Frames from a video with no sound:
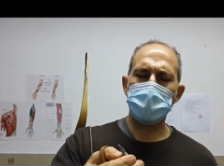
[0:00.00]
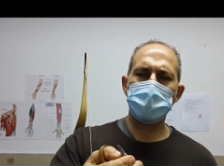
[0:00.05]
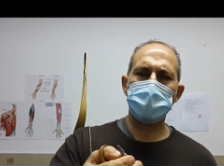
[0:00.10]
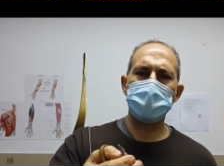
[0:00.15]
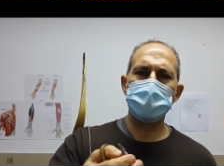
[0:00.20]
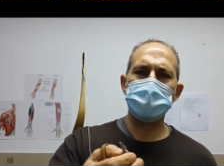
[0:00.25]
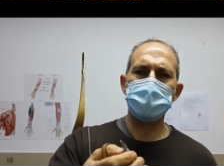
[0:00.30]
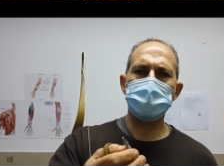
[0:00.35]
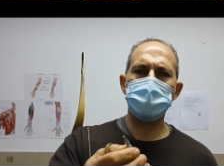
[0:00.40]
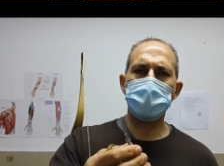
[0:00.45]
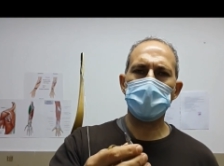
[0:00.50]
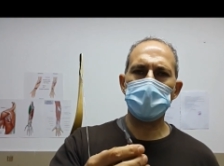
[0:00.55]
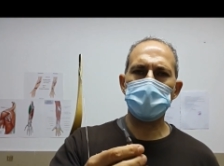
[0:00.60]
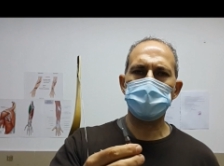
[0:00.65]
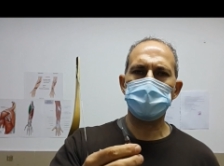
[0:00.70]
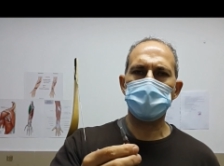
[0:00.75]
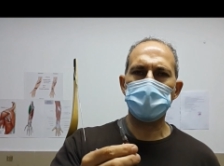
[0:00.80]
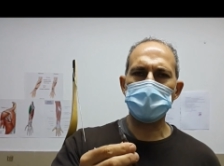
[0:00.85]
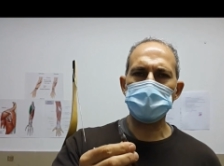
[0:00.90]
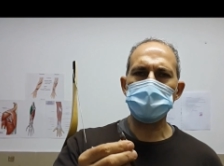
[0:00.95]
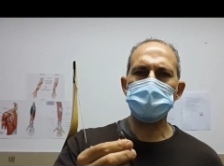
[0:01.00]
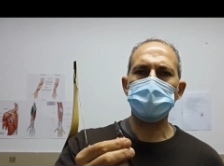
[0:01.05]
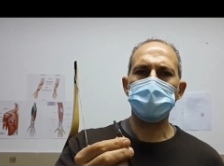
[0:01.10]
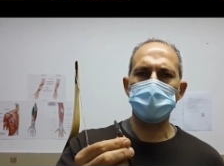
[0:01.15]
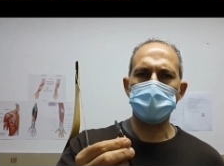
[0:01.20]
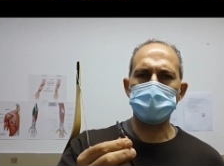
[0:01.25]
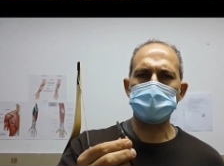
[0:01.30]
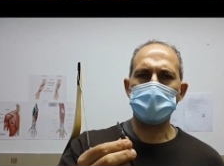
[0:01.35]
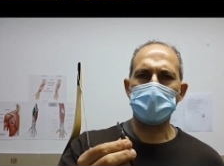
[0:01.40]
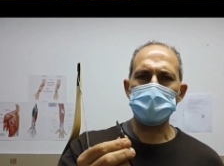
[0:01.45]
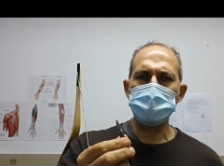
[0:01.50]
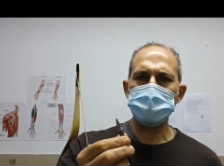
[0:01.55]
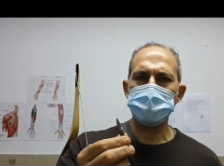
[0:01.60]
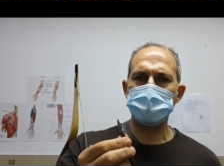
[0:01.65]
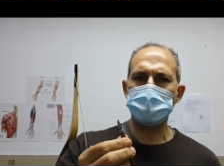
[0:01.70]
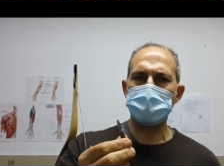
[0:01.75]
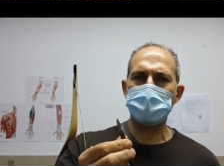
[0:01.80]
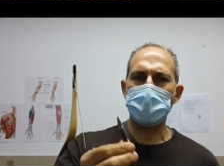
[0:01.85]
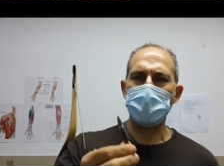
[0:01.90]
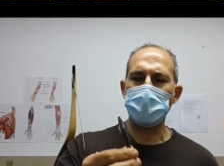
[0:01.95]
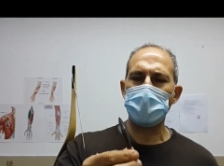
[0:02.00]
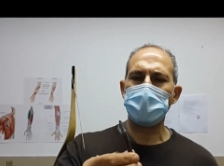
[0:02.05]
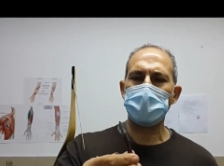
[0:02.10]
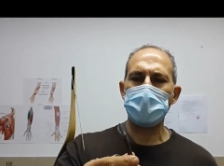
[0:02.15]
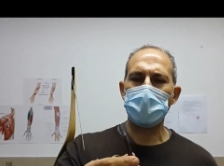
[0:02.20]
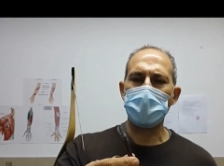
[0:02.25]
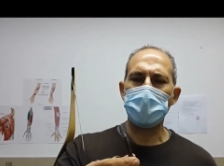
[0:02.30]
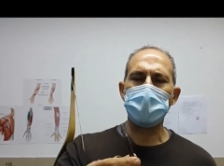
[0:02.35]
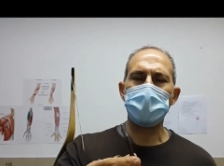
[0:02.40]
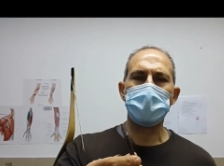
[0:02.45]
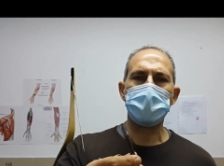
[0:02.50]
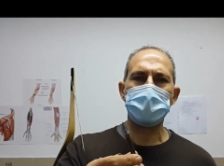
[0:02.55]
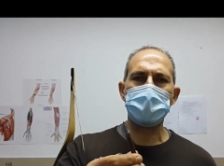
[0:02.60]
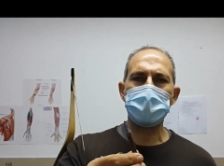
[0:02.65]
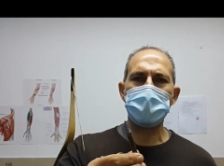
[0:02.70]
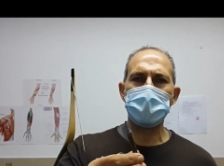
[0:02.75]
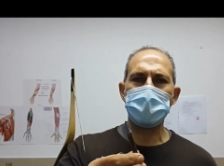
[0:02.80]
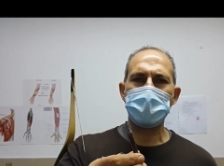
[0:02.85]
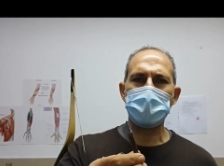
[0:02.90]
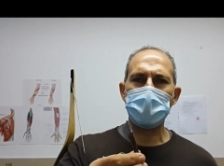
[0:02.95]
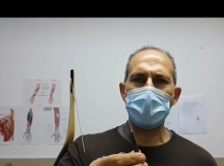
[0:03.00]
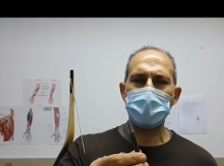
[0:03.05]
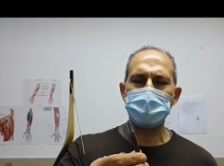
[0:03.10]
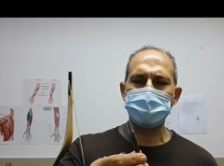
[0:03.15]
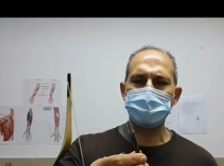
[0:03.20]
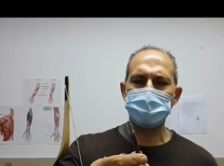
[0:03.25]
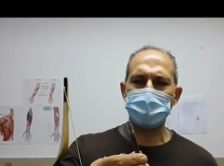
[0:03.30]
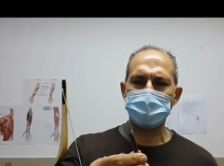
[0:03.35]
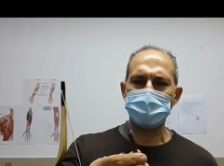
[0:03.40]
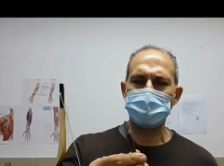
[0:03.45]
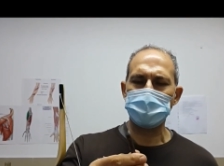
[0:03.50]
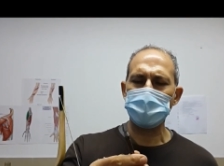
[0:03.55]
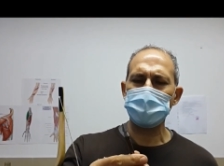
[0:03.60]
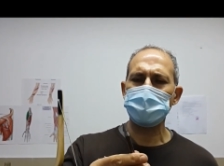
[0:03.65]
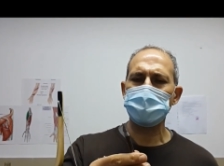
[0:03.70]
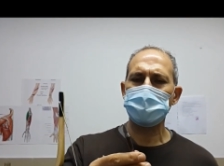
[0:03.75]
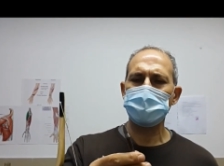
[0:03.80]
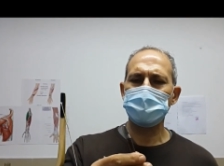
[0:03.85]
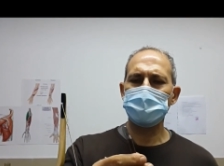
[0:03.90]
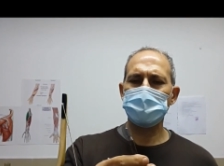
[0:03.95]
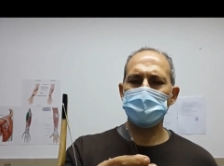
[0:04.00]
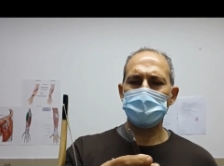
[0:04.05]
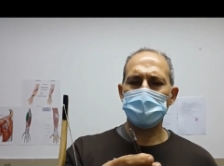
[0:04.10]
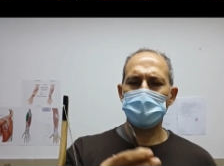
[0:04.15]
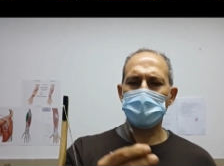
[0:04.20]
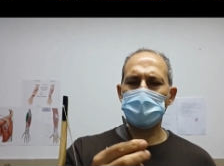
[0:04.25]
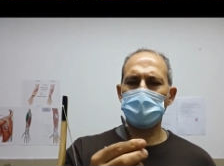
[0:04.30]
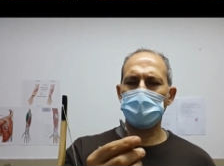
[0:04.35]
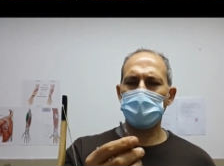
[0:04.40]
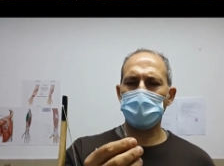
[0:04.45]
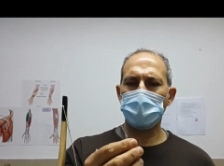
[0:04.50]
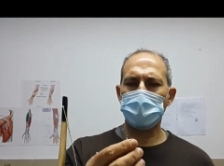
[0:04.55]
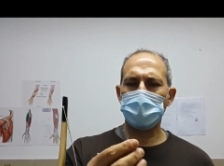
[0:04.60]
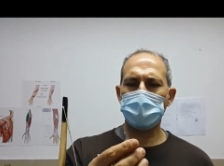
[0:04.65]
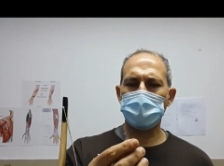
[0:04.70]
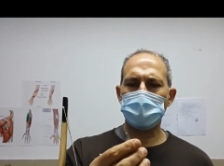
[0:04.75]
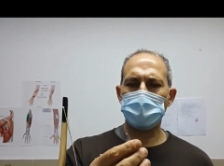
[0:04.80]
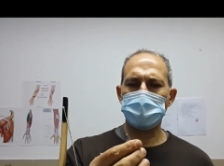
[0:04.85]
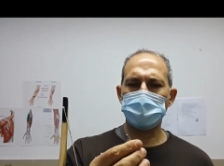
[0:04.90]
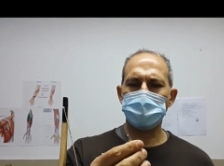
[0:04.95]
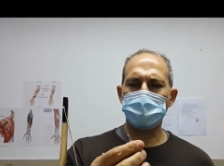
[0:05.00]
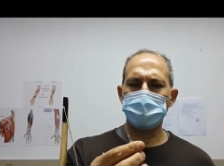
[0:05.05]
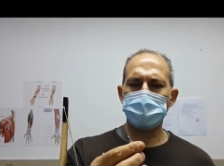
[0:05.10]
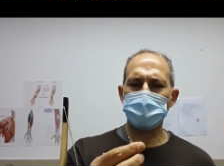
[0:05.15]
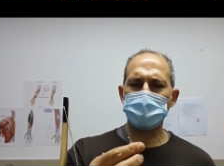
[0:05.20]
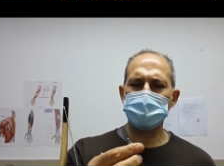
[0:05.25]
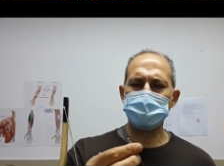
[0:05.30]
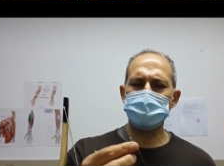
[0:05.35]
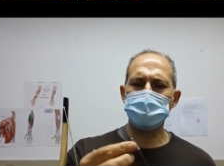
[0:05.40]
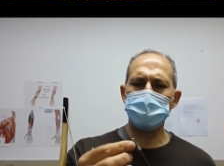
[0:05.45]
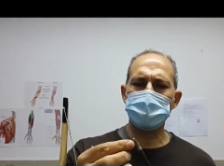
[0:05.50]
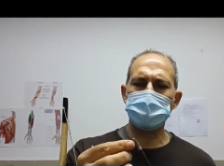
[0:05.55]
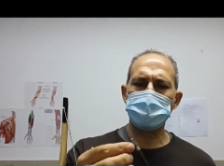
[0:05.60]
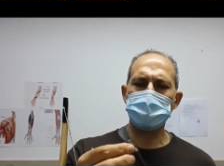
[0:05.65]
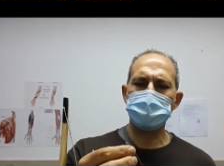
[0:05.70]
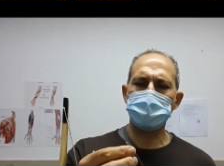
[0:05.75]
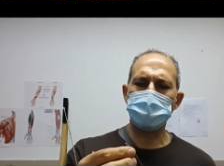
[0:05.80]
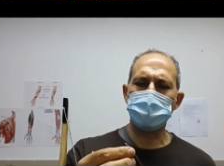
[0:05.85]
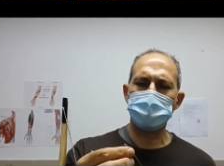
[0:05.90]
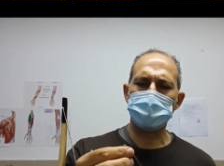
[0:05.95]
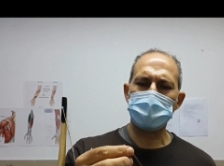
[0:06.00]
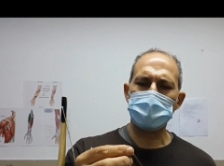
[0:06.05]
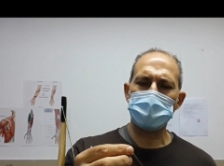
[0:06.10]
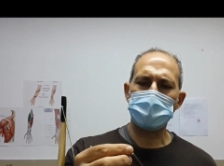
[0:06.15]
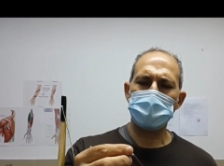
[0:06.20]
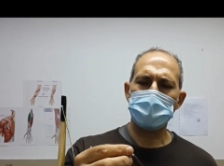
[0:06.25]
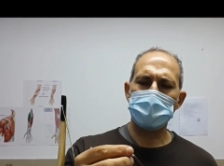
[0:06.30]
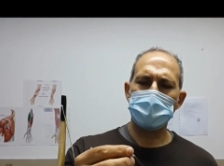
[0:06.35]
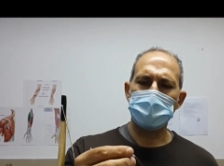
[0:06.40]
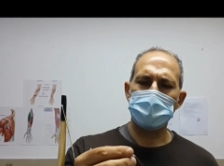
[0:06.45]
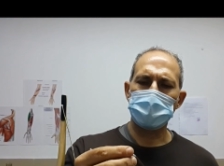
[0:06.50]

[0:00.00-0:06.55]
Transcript: provided by Barış Ulutaş, the ARK technique, very similar to the